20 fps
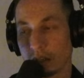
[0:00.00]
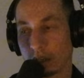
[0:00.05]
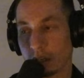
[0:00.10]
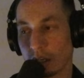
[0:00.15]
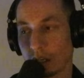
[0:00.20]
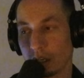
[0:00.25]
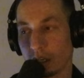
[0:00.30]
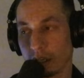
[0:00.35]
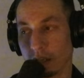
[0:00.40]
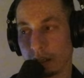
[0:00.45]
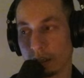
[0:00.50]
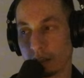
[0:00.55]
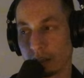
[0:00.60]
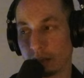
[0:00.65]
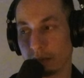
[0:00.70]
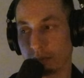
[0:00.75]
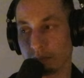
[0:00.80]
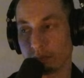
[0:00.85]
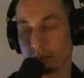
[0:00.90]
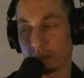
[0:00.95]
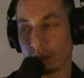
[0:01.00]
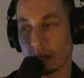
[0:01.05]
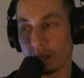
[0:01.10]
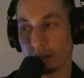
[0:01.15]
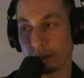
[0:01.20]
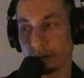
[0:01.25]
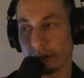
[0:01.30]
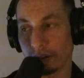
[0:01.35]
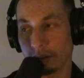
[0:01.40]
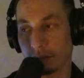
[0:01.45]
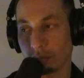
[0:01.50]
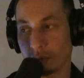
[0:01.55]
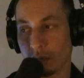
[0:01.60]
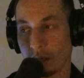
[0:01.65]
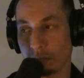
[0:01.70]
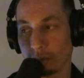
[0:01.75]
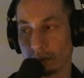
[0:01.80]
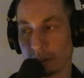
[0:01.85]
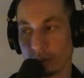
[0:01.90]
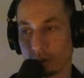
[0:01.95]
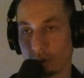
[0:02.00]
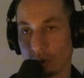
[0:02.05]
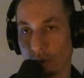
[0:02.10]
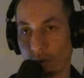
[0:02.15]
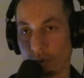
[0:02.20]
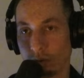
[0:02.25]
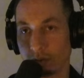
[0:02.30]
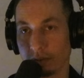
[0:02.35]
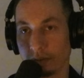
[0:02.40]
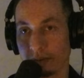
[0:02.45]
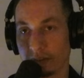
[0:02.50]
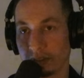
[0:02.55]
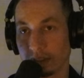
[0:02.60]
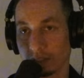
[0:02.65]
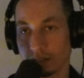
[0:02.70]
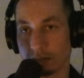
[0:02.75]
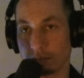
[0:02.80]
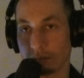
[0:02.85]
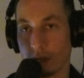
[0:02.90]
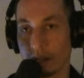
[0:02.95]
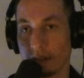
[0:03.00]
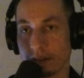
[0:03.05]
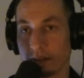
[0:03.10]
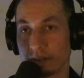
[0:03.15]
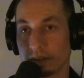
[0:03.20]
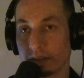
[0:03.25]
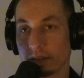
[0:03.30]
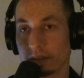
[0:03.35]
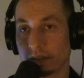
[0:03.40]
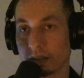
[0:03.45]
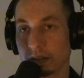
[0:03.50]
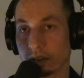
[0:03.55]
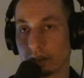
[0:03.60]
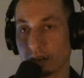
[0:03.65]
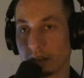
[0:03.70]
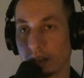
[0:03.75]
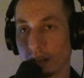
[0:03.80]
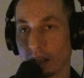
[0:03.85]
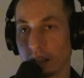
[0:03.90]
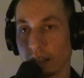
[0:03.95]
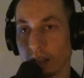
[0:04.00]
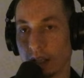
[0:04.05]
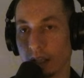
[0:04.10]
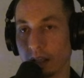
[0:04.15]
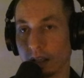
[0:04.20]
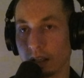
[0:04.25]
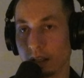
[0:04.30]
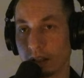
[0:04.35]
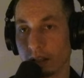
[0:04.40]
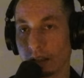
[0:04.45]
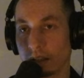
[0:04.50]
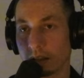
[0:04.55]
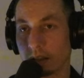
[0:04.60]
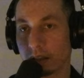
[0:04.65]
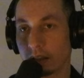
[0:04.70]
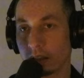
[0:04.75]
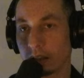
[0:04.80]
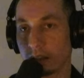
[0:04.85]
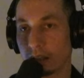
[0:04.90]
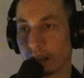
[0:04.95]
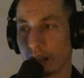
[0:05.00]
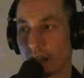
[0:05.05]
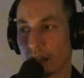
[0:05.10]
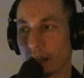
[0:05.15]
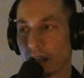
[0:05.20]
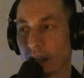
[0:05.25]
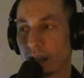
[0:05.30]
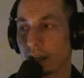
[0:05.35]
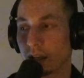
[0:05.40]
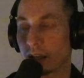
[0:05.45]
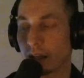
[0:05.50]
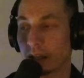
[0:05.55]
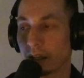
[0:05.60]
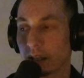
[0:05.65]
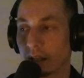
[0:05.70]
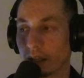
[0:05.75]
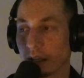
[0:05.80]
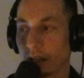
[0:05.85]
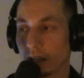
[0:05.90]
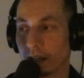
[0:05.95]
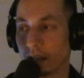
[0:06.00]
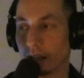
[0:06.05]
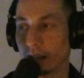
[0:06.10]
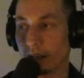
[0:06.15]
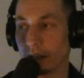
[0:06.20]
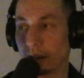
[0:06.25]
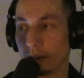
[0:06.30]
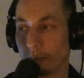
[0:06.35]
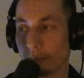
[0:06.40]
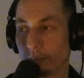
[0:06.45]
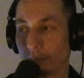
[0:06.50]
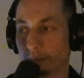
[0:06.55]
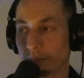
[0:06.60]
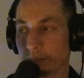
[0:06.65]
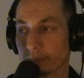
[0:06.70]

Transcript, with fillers: um, I don't know, probably a total of six months. And then, yeah. Um,